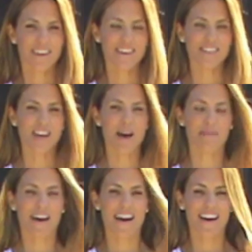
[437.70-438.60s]
Good
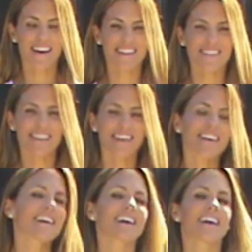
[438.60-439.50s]
job, guys.
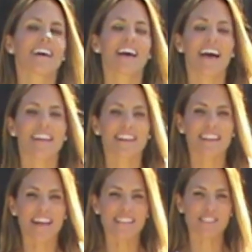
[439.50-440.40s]
And
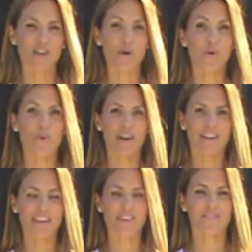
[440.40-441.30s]
then let's go
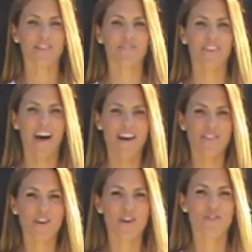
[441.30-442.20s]
quickly for 5,
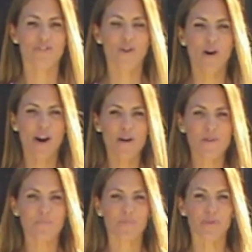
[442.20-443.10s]
4,
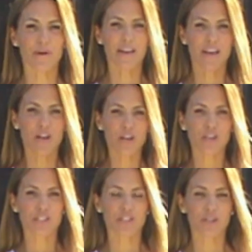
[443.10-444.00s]
3,
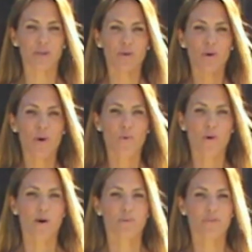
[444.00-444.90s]
2,
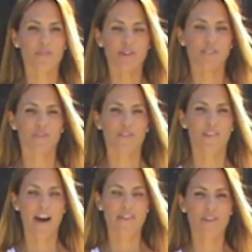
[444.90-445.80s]
1, reverse for
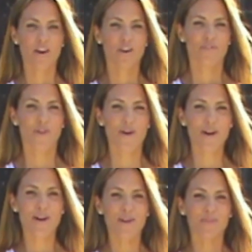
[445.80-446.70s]
5,
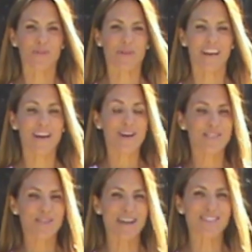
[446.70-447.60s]
4, 3,
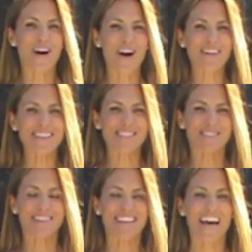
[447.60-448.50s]
2. That's hard. Let's
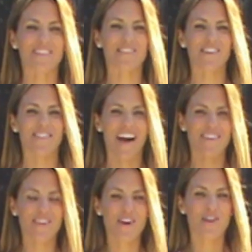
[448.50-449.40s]
do it again for
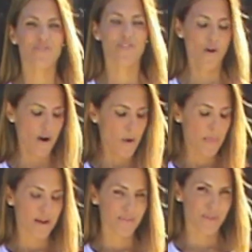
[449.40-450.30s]
5, 4,
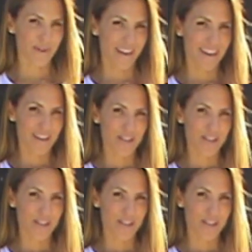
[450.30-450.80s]
3,